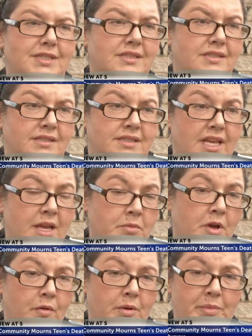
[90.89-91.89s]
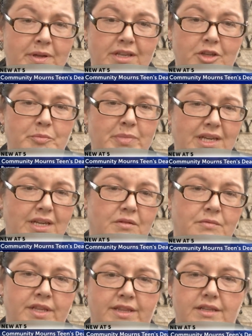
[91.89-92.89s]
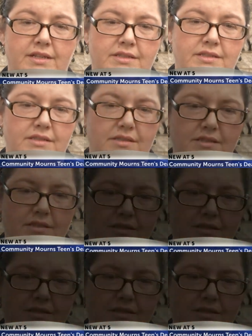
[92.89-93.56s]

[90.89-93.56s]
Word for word: it's the same Noah, but he'll be here with us.